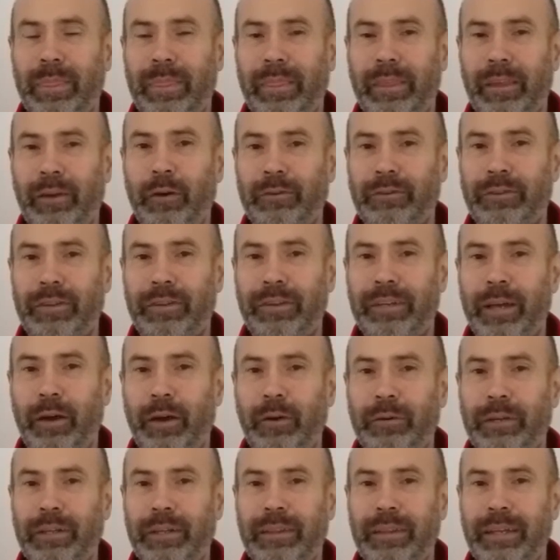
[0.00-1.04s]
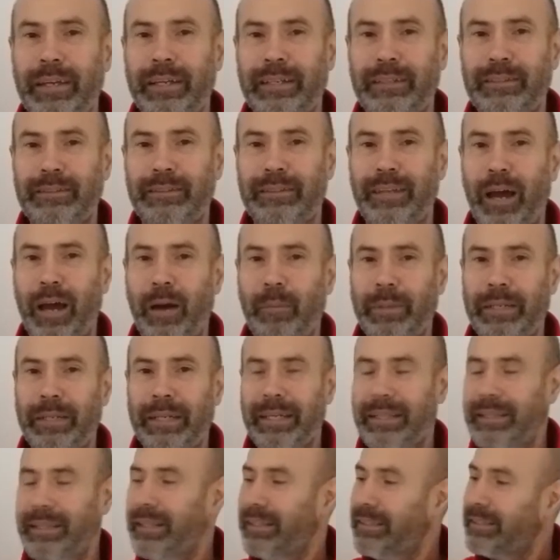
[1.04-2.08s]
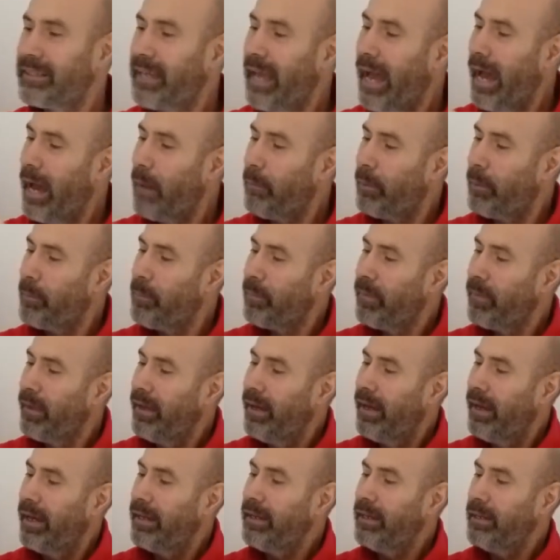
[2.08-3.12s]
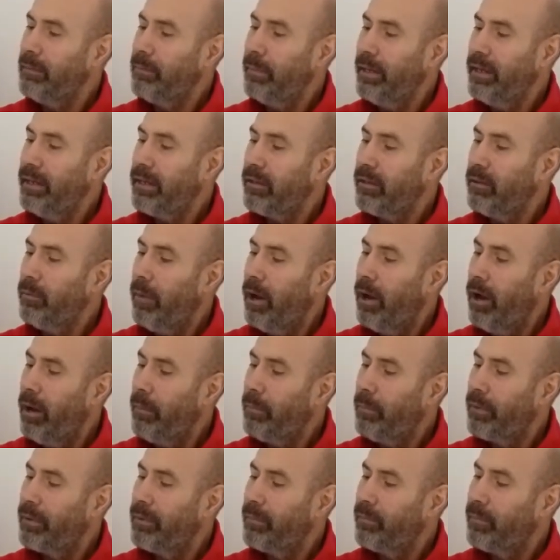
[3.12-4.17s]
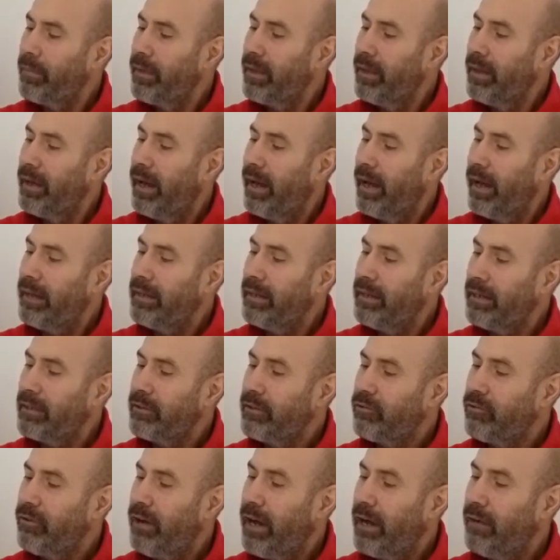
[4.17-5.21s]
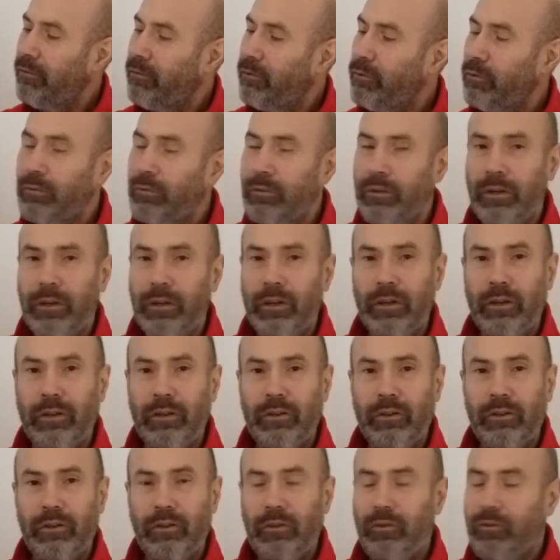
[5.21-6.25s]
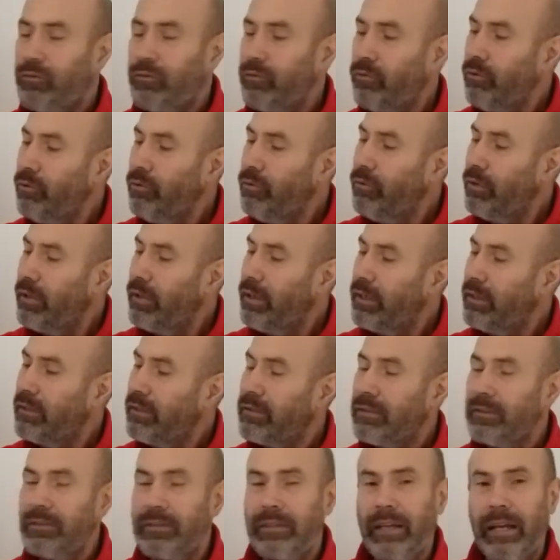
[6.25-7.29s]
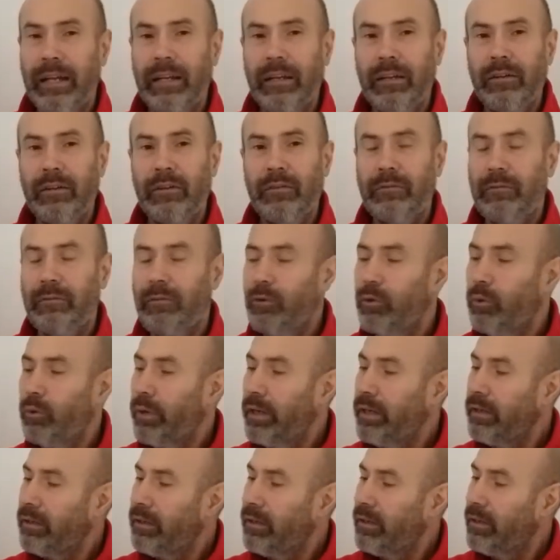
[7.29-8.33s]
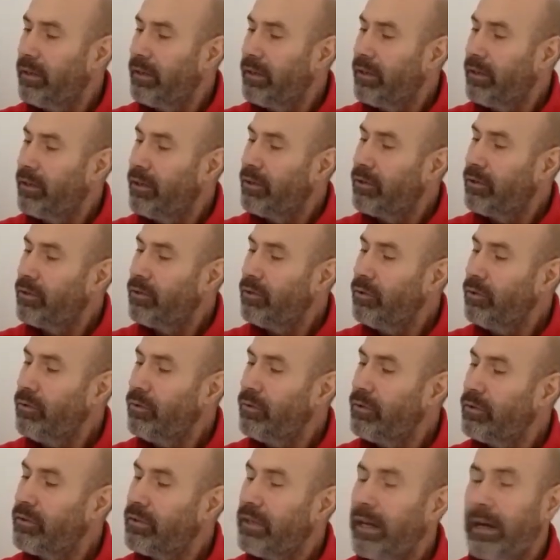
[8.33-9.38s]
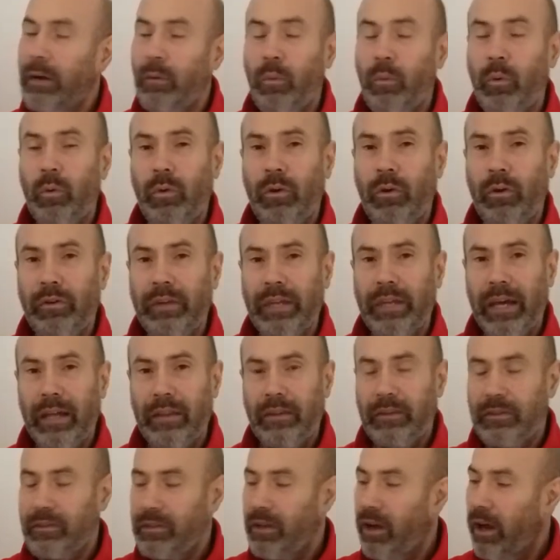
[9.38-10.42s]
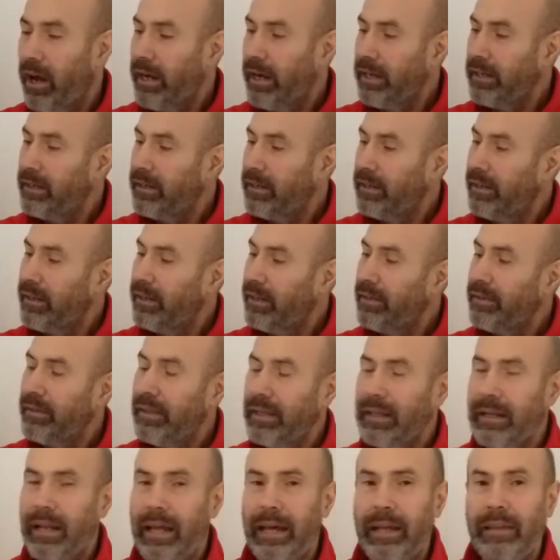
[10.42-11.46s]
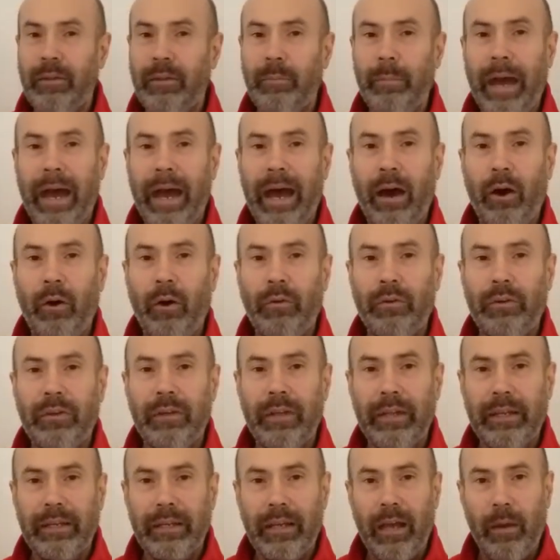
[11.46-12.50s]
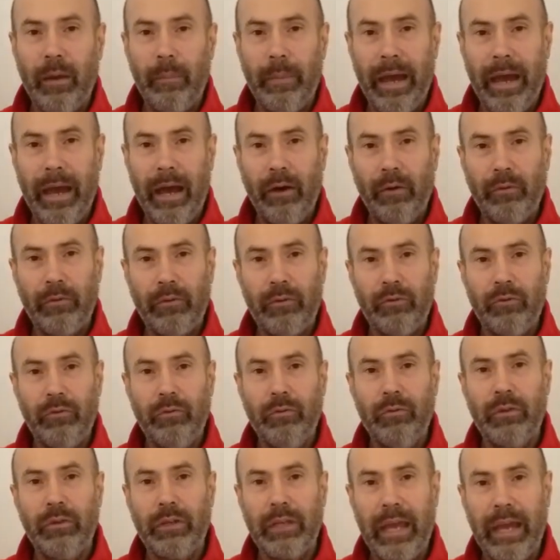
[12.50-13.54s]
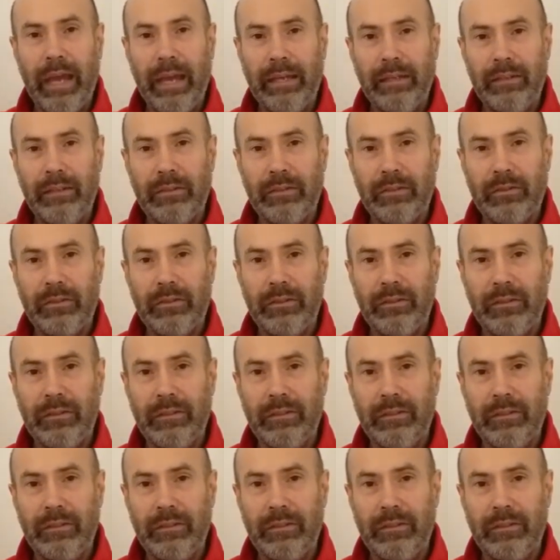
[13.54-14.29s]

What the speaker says: Those are the only things coming in this cab. And they pick them up and they travel through the intercellular fluid to the cell wall on the other side. And they let them out, they come out through the gates